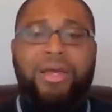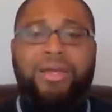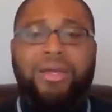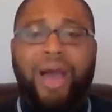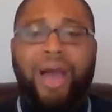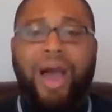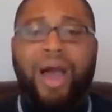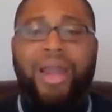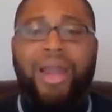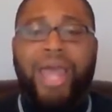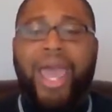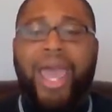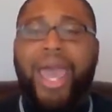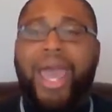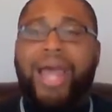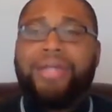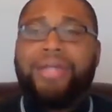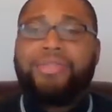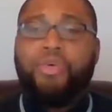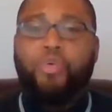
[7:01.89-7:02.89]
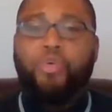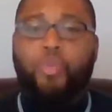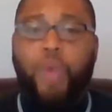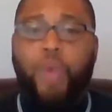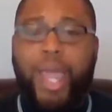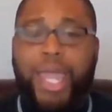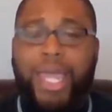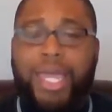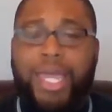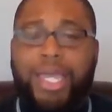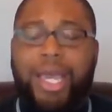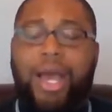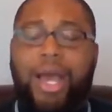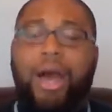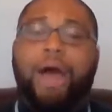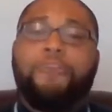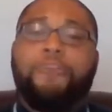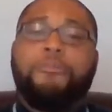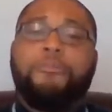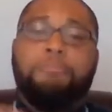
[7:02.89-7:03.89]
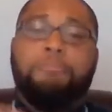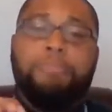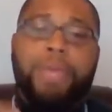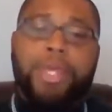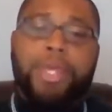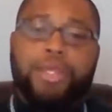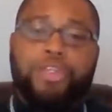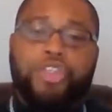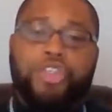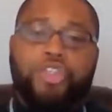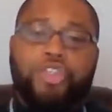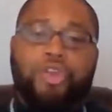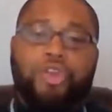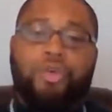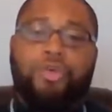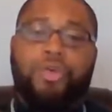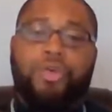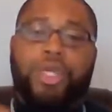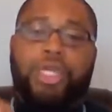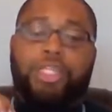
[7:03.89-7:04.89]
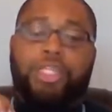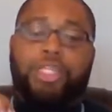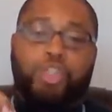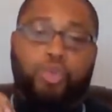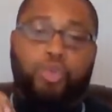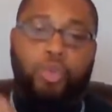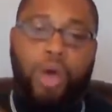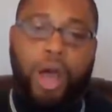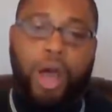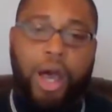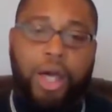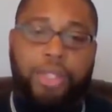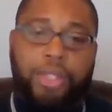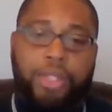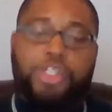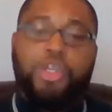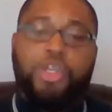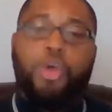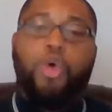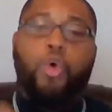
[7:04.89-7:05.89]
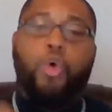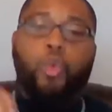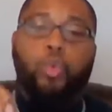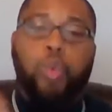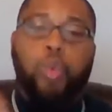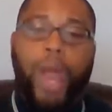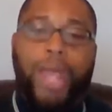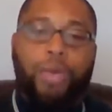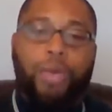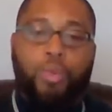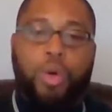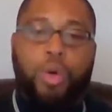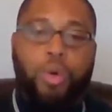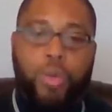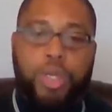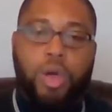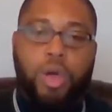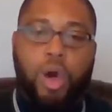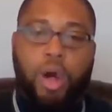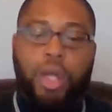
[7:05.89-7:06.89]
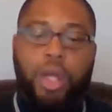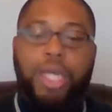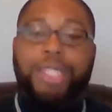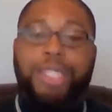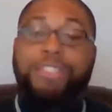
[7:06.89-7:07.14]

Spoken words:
God has a way of ministering to us right where we are.